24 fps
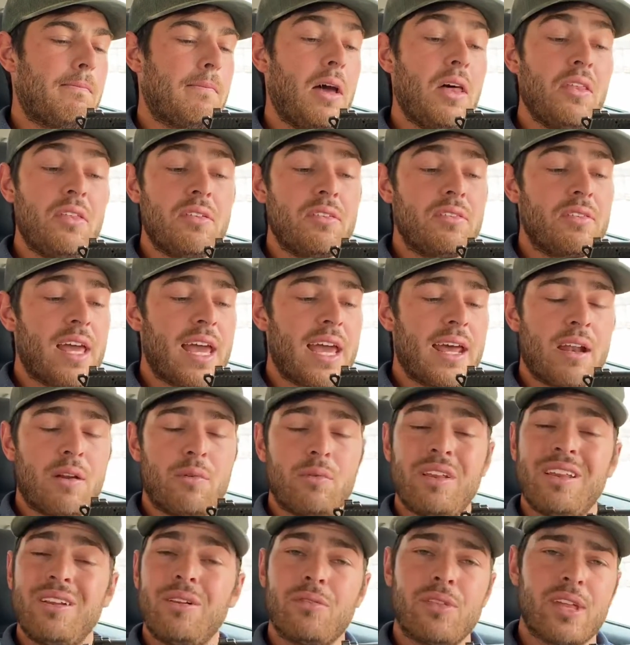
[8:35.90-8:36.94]
other than that, I
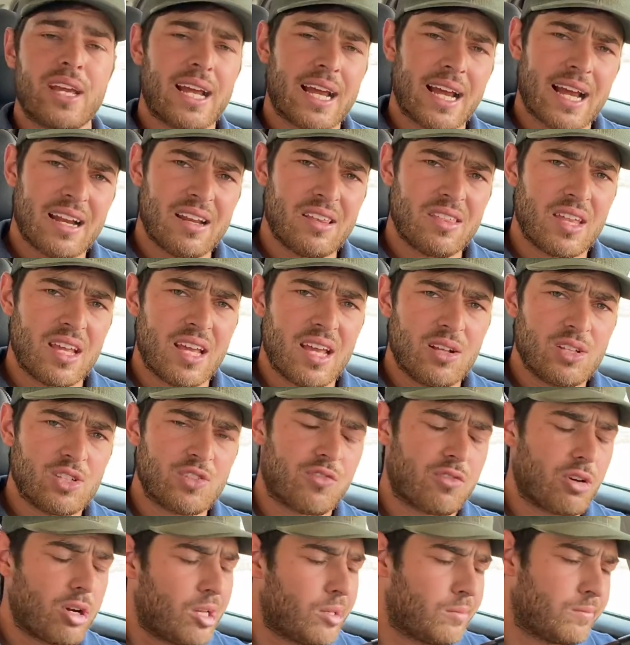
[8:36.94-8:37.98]
really don't think I got anything else
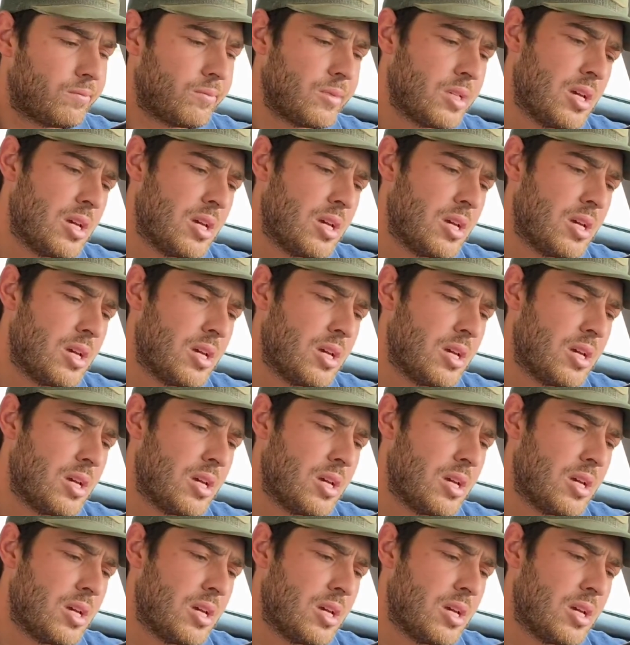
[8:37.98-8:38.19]
for you.